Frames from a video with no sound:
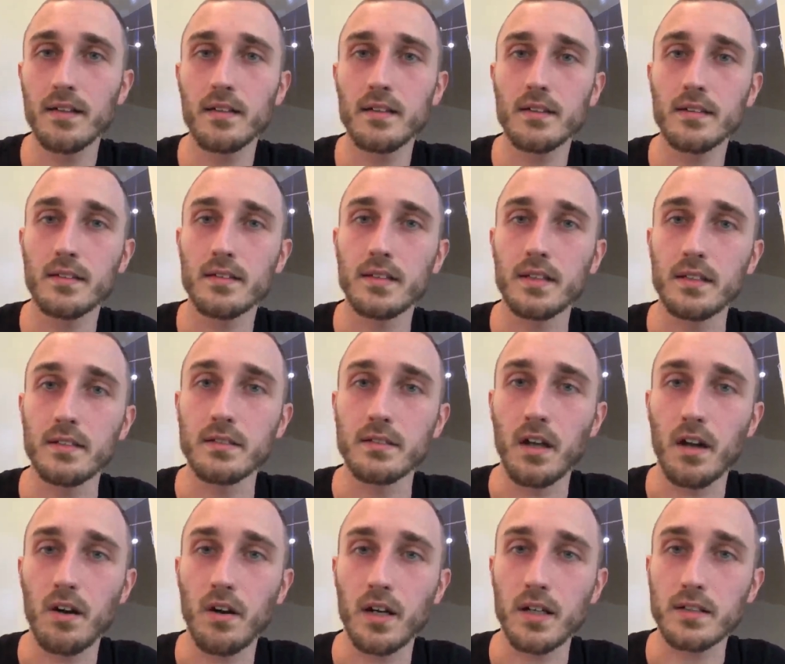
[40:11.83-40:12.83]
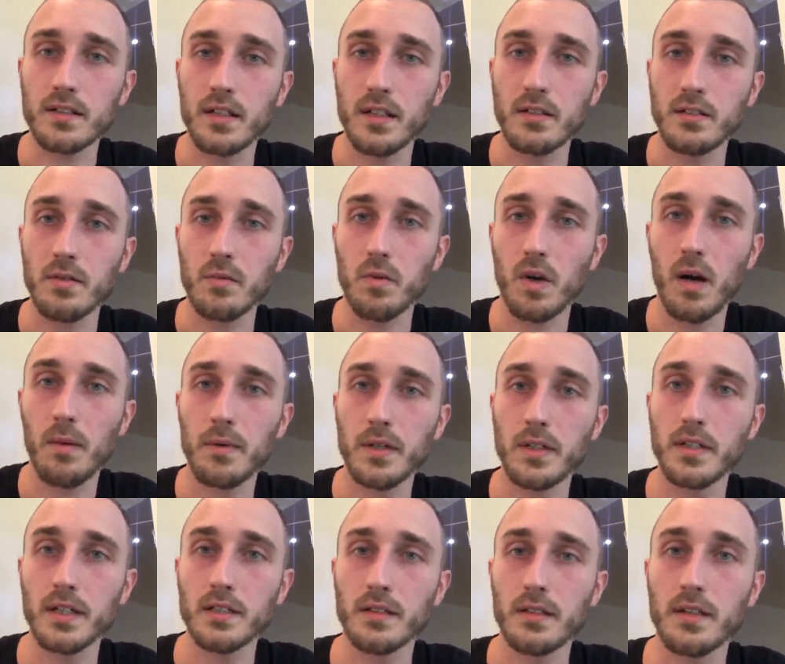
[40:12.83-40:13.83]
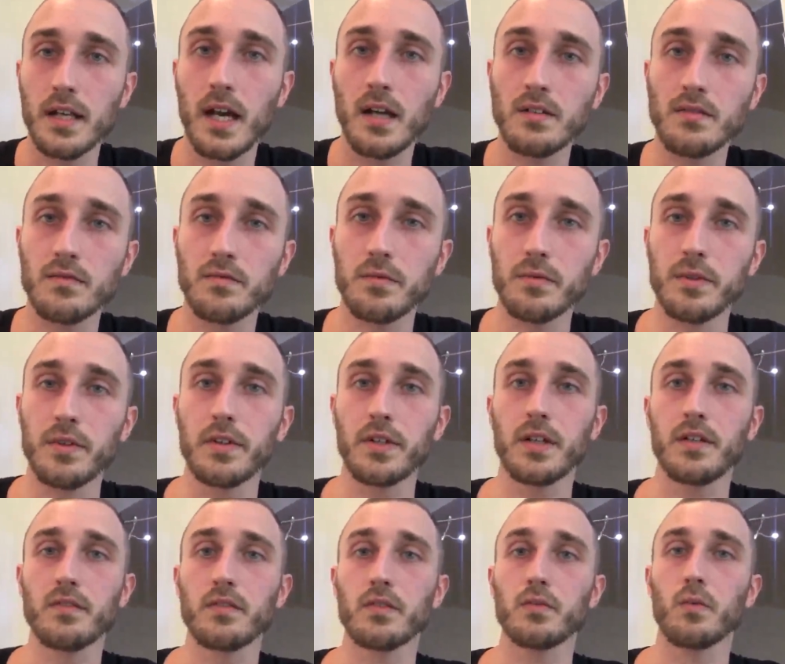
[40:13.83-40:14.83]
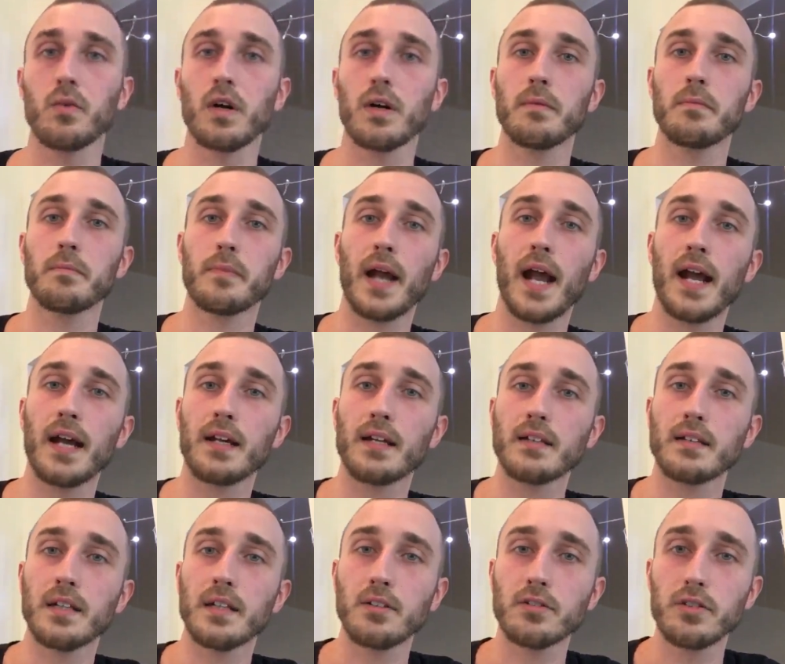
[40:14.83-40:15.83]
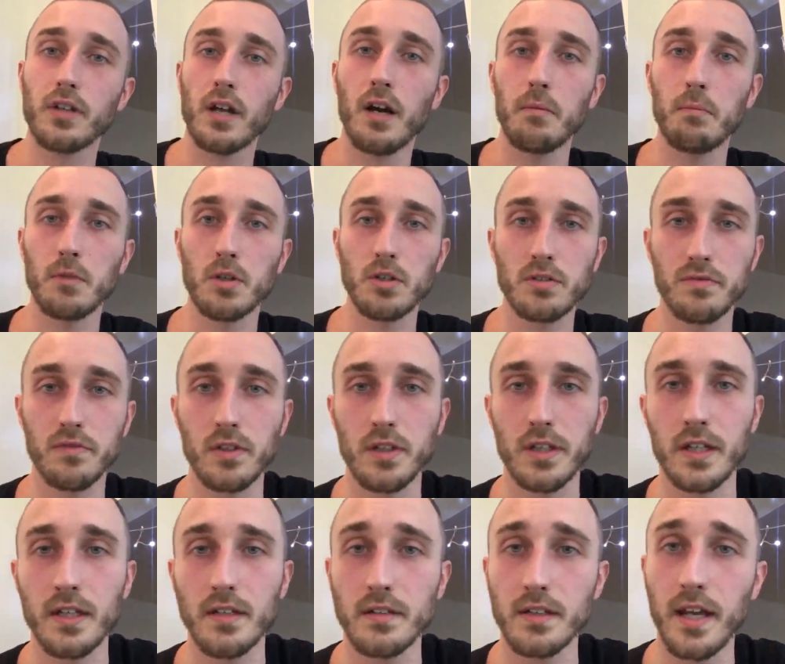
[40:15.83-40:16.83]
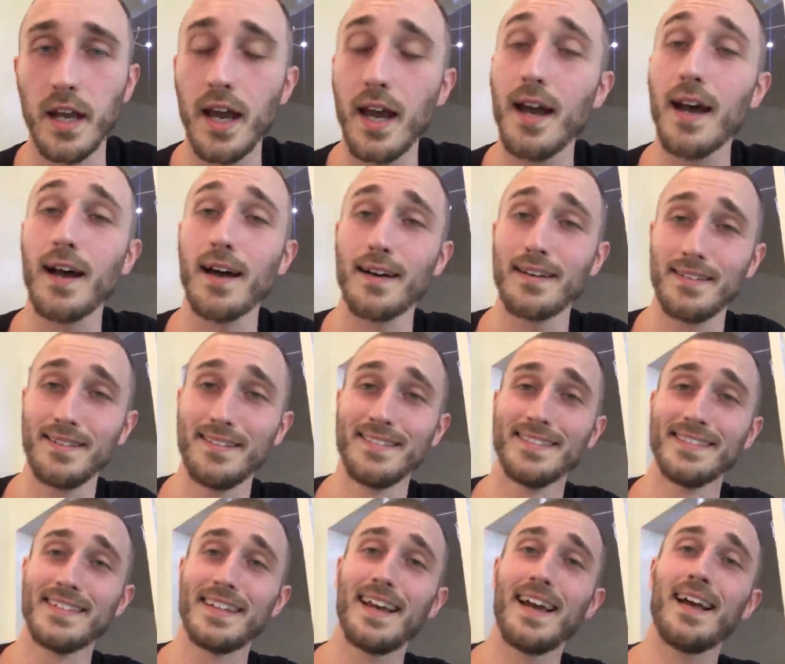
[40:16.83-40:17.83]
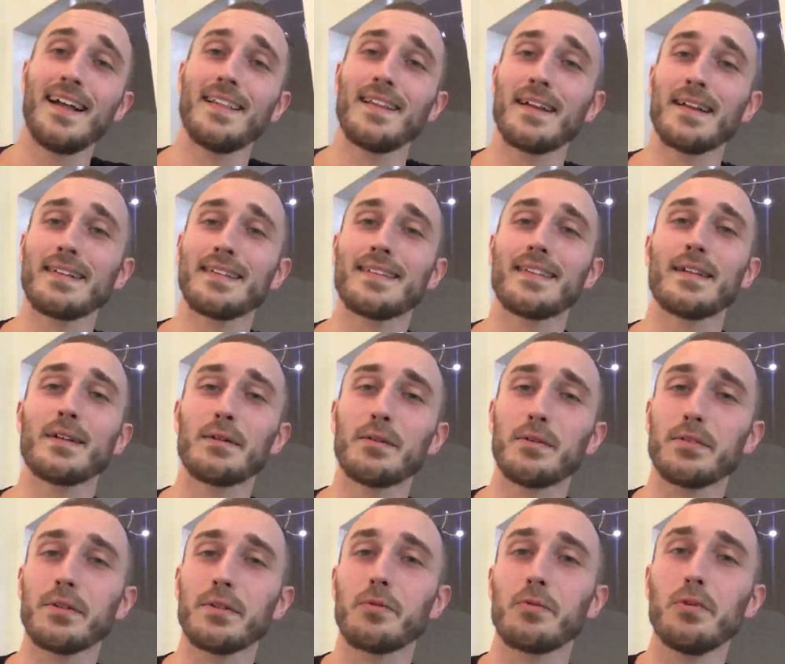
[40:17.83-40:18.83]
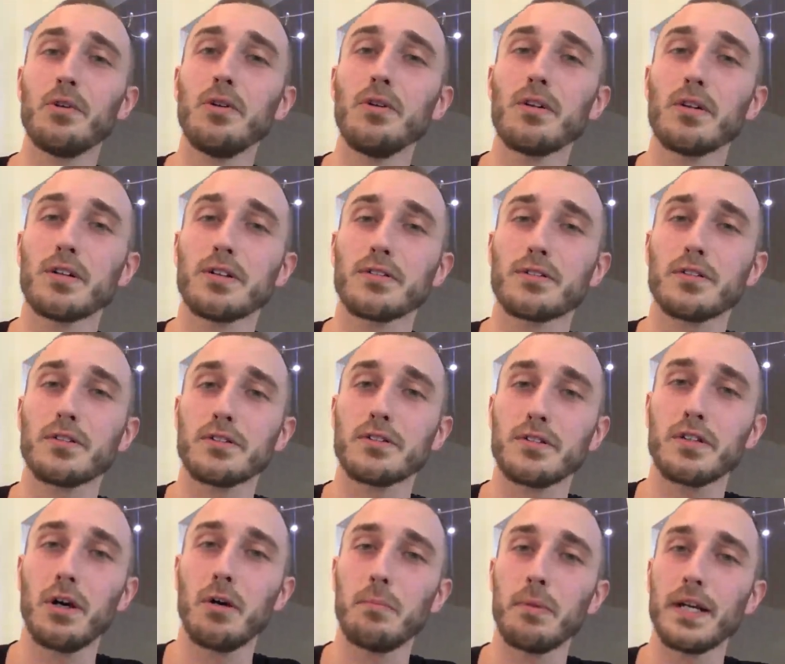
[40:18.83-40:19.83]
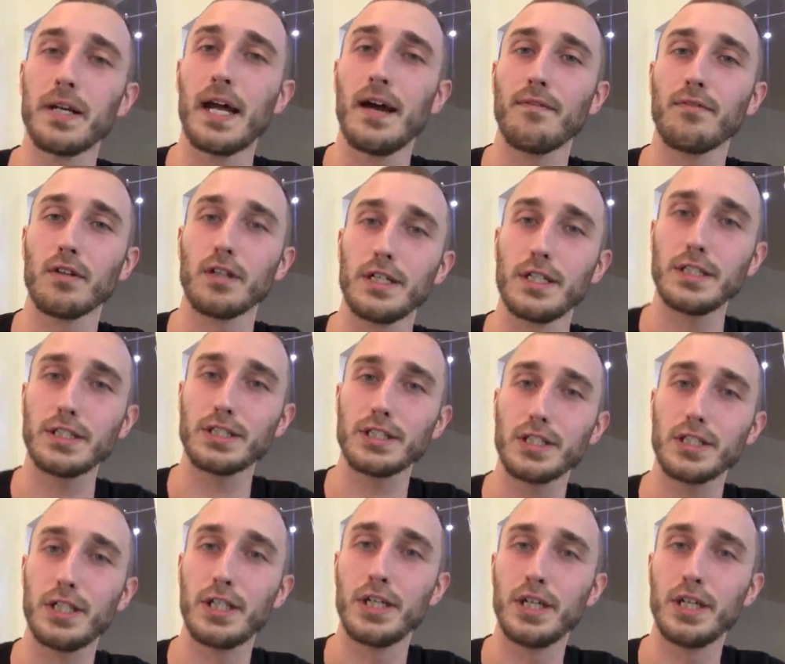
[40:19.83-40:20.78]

Let's see, Zarek says the robber takes 1,000 from you, gives you one back, and tells you how merciful he is. Yeah, the rulers, they're so benevolent.